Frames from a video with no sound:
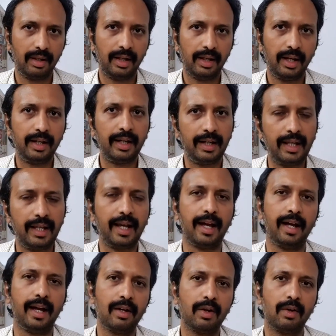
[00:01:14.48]
In
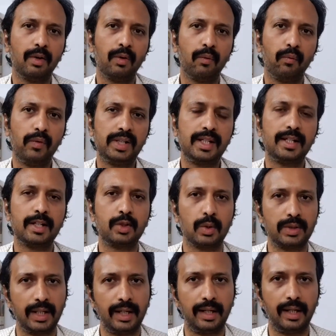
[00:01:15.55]
India, this is a
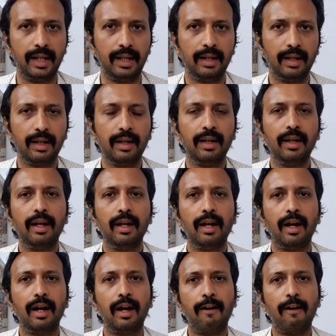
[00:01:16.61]
society
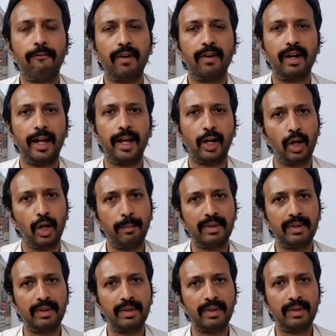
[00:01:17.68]
of uh, economic
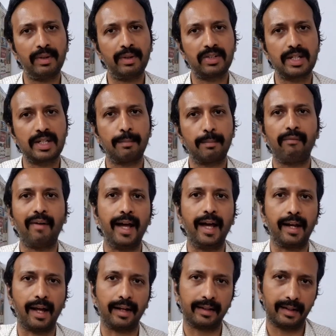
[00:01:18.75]
system of
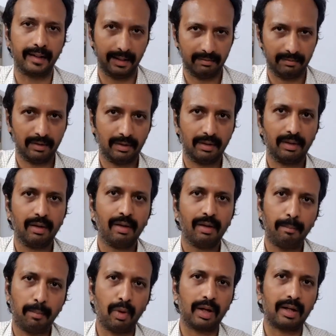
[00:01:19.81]
hierarchy,
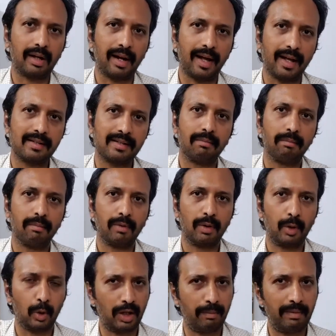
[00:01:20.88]
poor class,
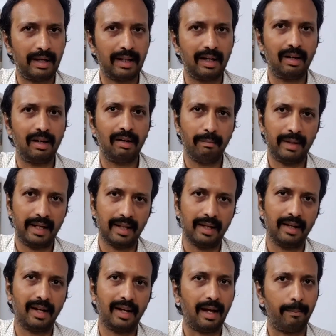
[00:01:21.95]
lower middle, middle,
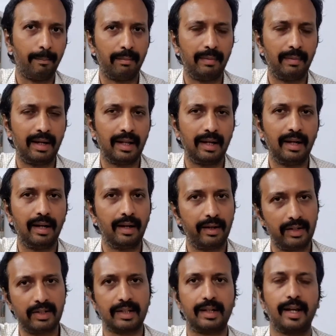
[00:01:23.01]
upper middle, rich
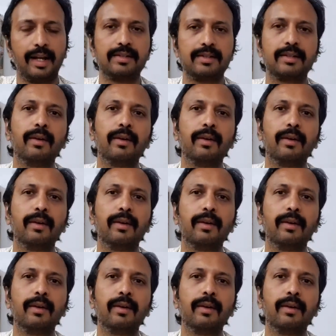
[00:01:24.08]
class.